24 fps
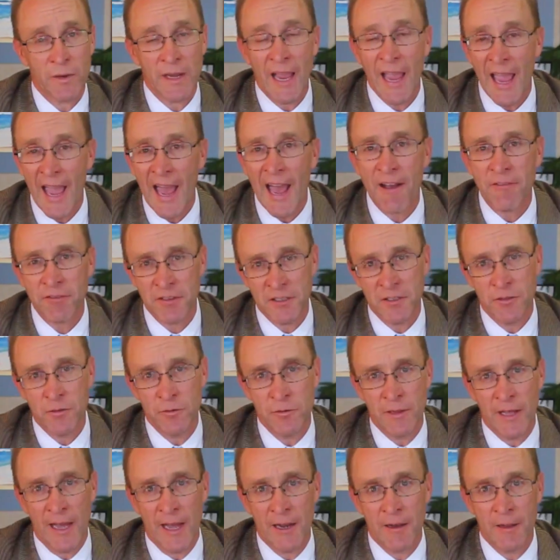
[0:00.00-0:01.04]
We have to do
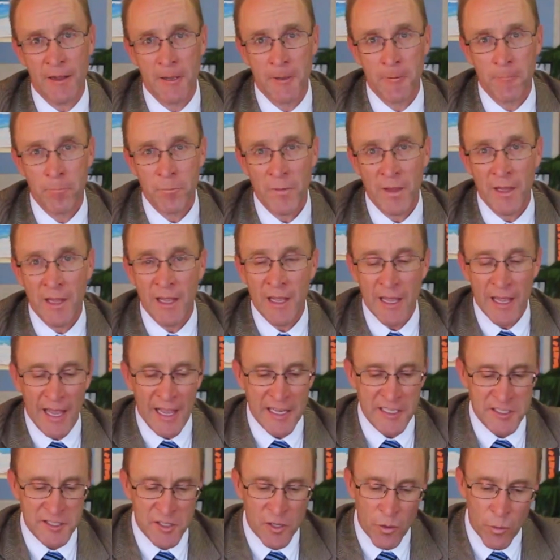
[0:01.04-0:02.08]
that.
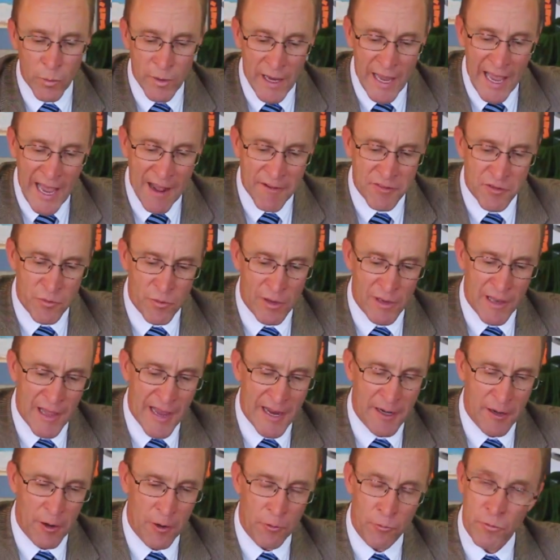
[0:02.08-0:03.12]
And so we have to
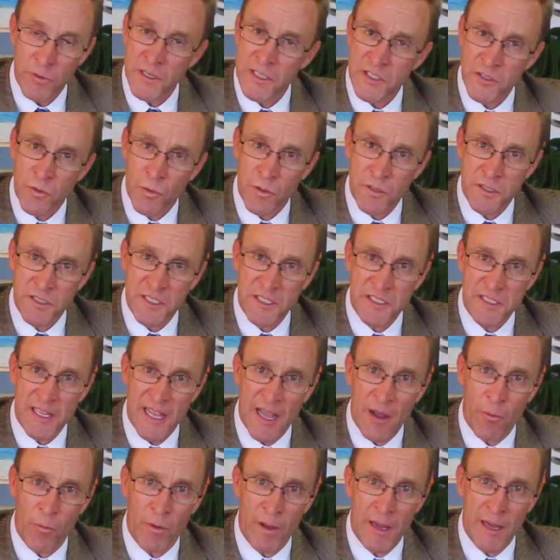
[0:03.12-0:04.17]
align our resources
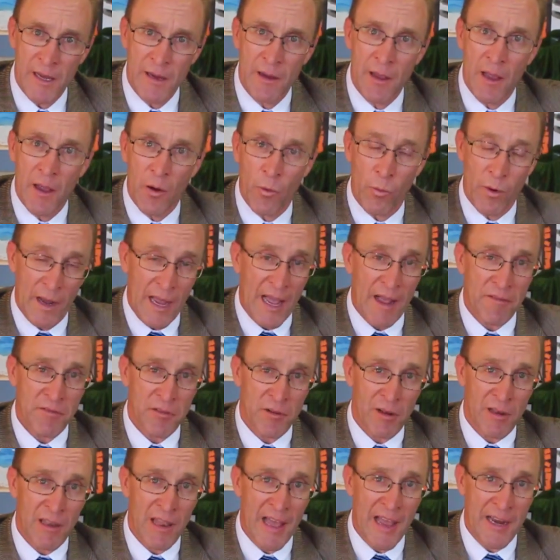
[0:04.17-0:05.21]
that way. We have
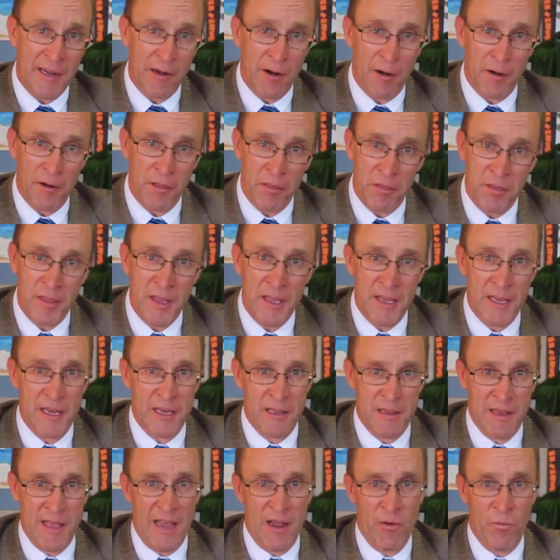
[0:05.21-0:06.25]
to align our
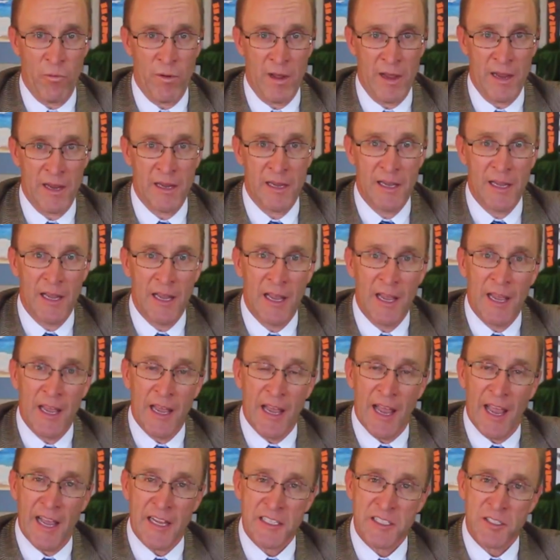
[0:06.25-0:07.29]
thinking that way.
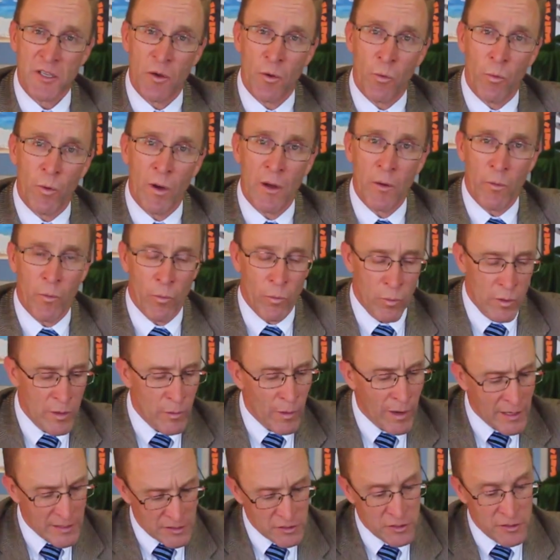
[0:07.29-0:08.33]
And so what we
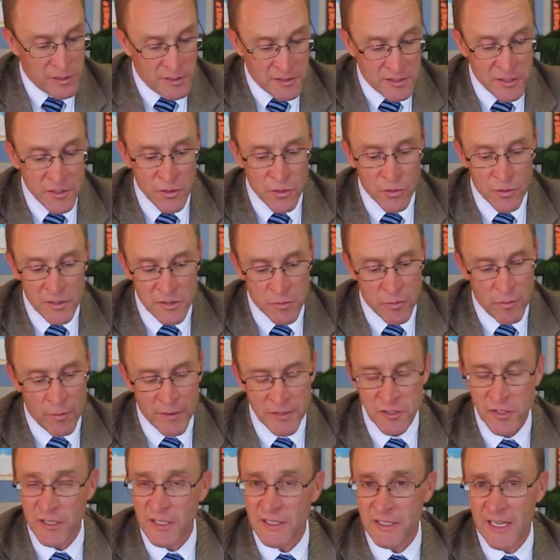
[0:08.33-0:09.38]
want you to do is we
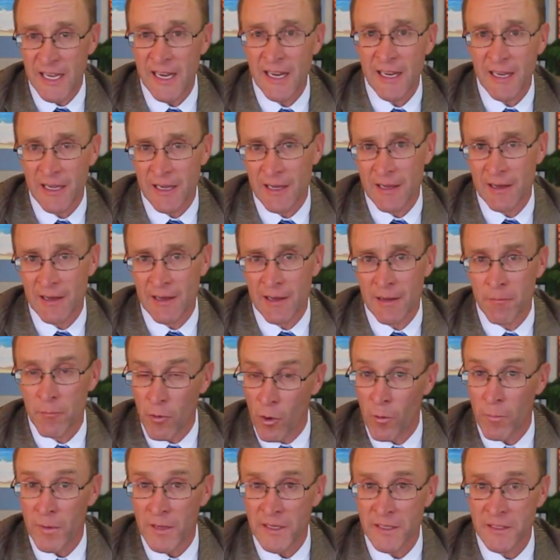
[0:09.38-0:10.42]
want you to take a
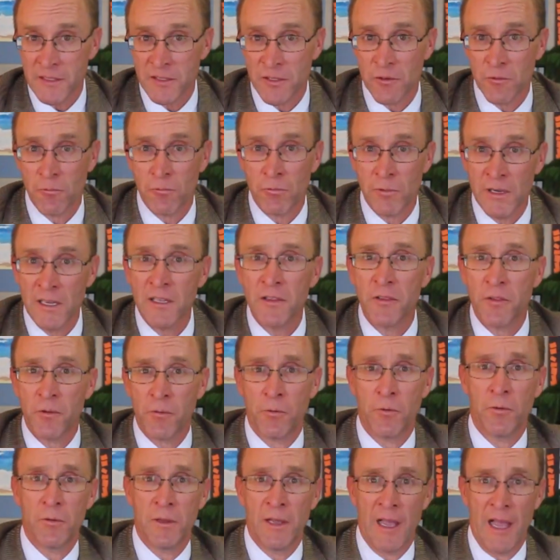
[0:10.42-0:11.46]
moment to read
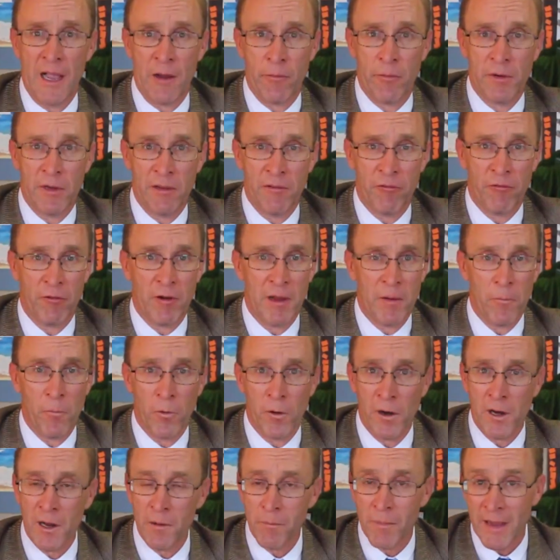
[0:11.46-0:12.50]
through the equity
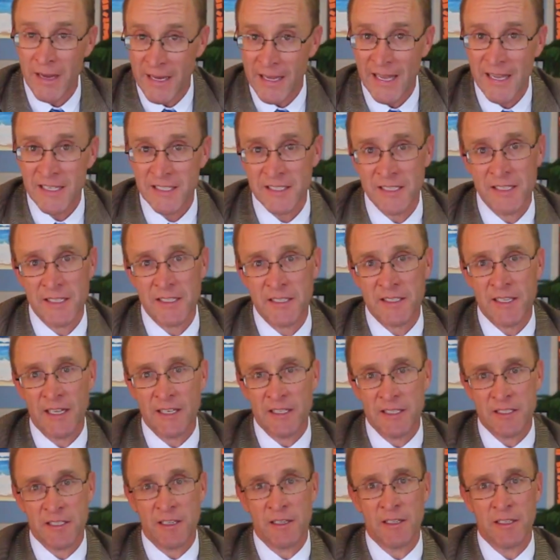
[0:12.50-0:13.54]
framework, and my guess is that
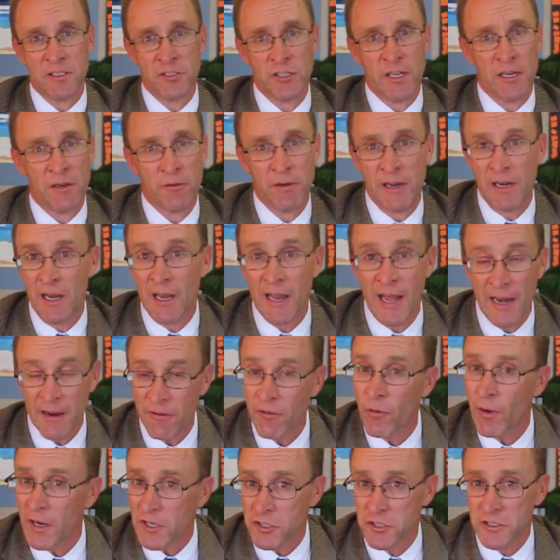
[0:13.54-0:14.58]
it's going to generate a lot of
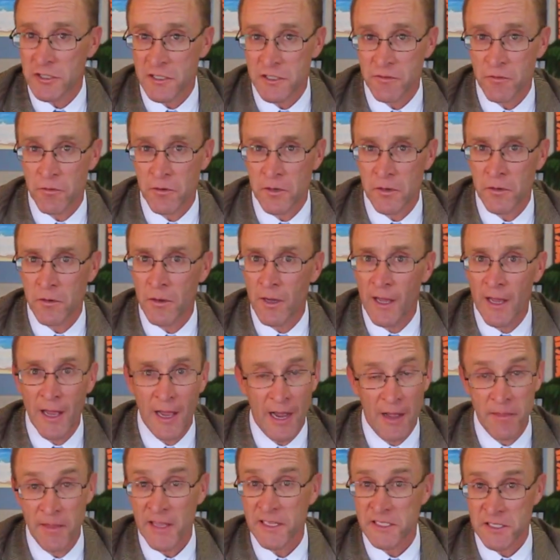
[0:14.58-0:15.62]
questions for you,
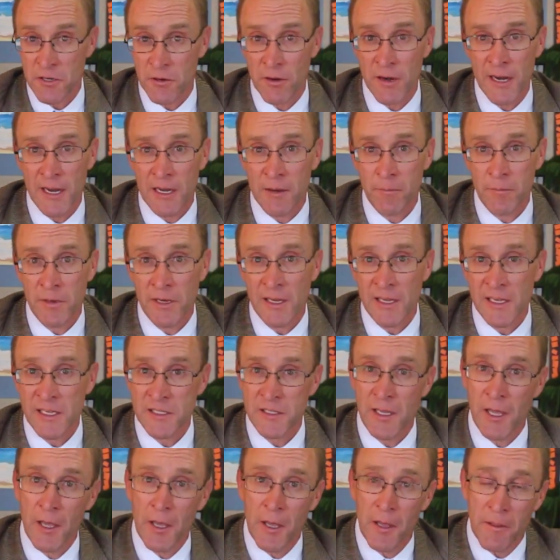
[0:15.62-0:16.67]
and that's great
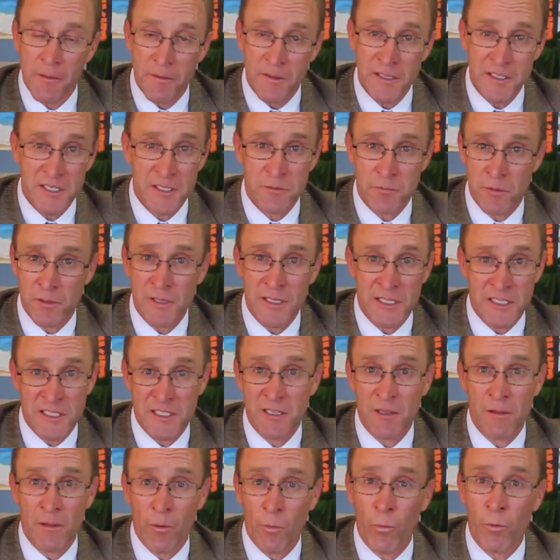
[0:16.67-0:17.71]
because this is really
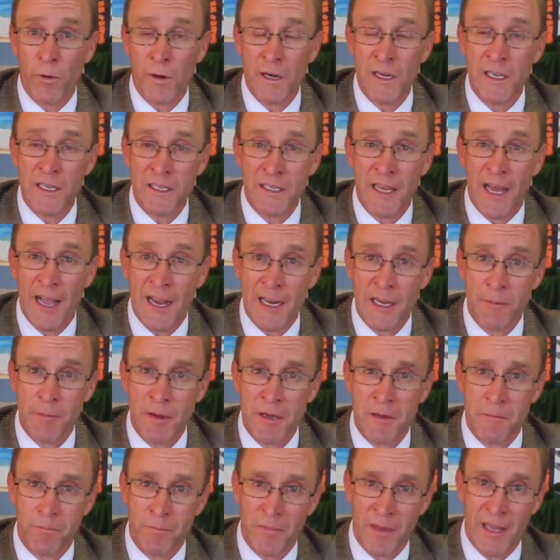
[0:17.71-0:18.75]
still a working
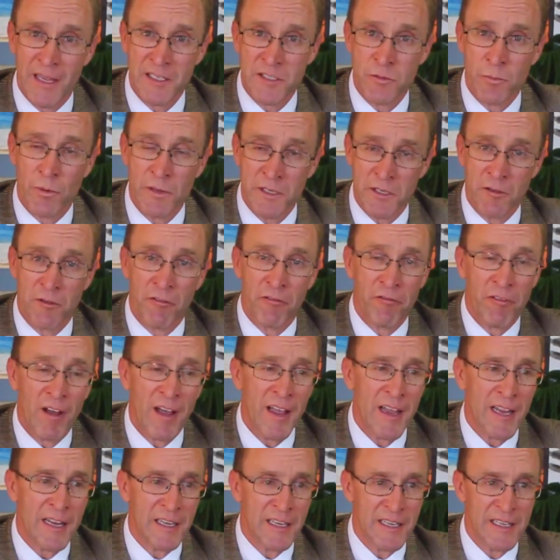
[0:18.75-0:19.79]
document, as what you'll
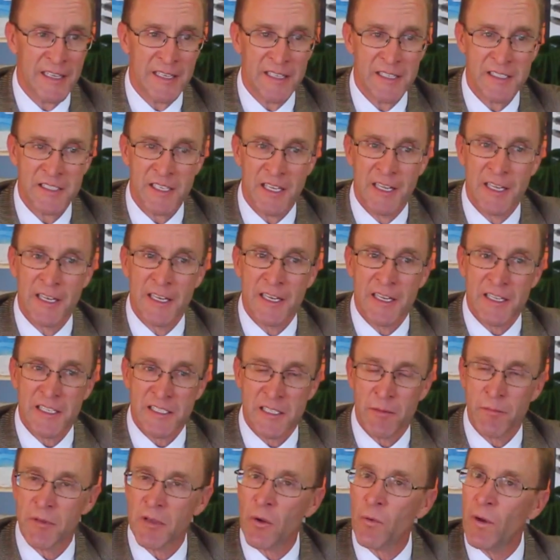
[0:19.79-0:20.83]
find is
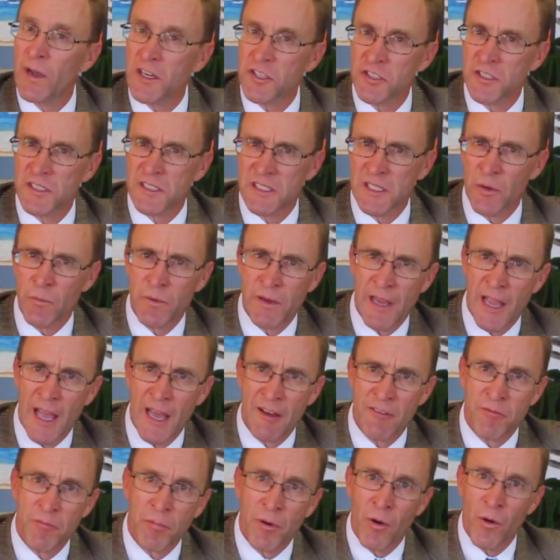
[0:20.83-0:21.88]
some of the questions that we
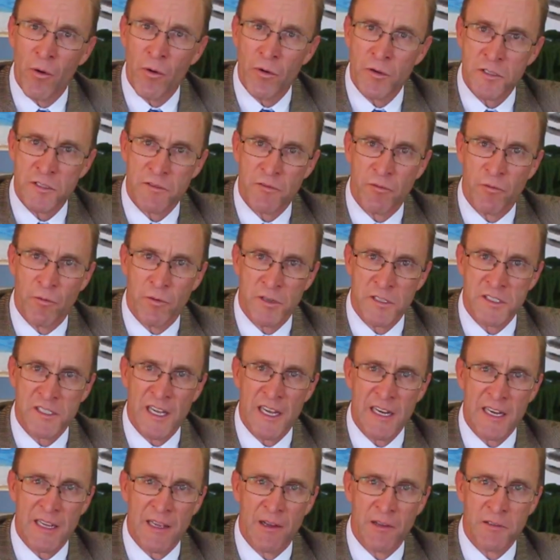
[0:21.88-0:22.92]
have posed for
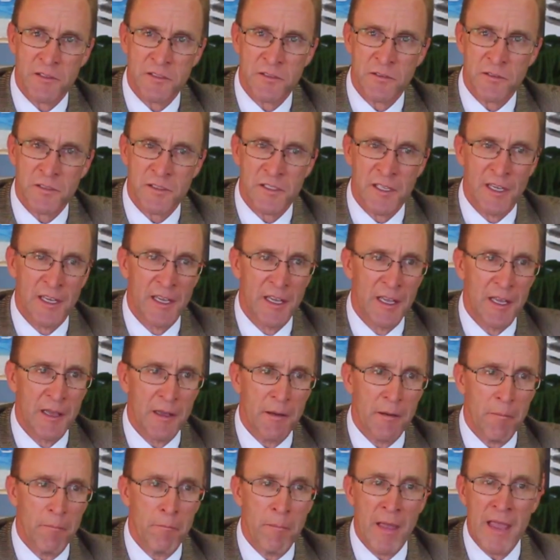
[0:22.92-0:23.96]
site councils
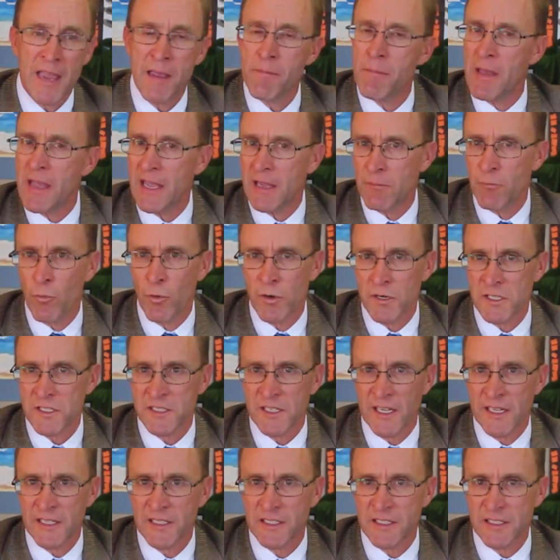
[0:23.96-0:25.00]
may make more
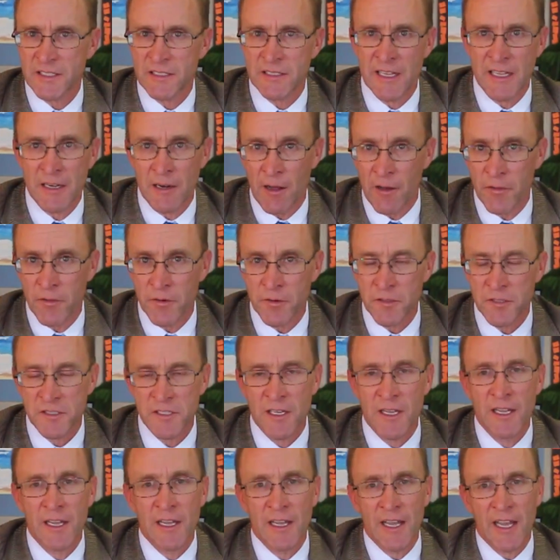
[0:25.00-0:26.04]
sense than others,
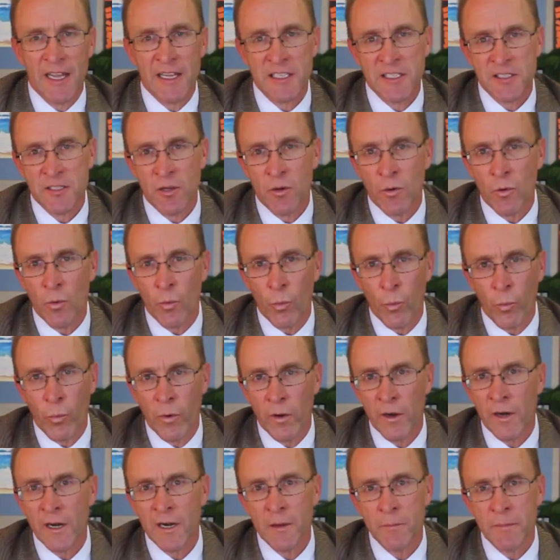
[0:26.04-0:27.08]
and so
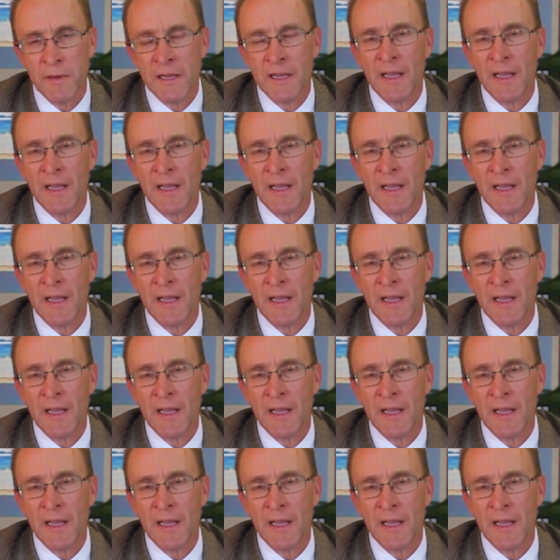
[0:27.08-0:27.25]
we're going to be